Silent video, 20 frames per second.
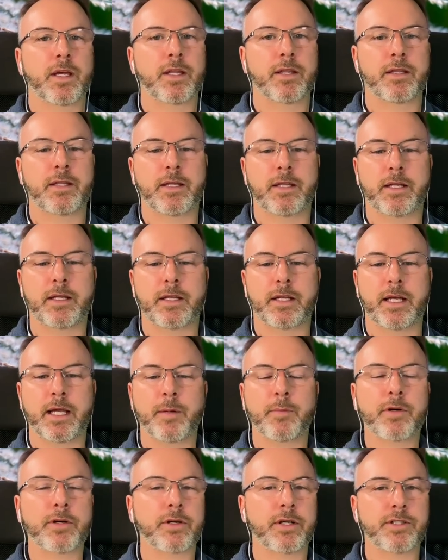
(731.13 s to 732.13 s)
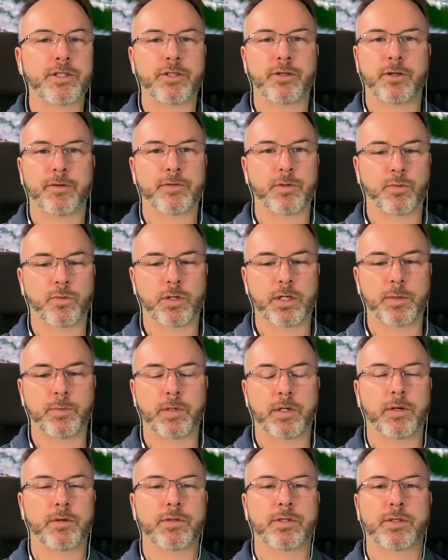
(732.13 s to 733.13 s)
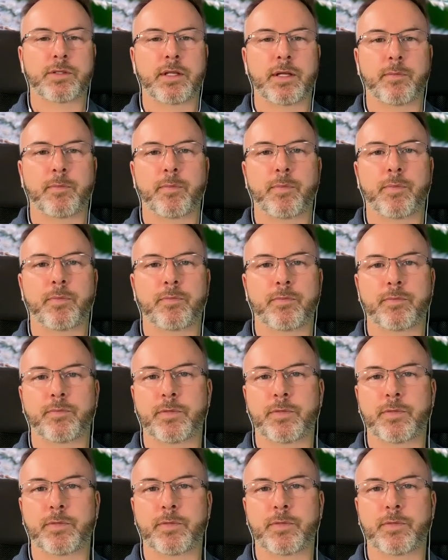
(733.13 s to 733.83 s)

The immigrants, you don't have to worry about them,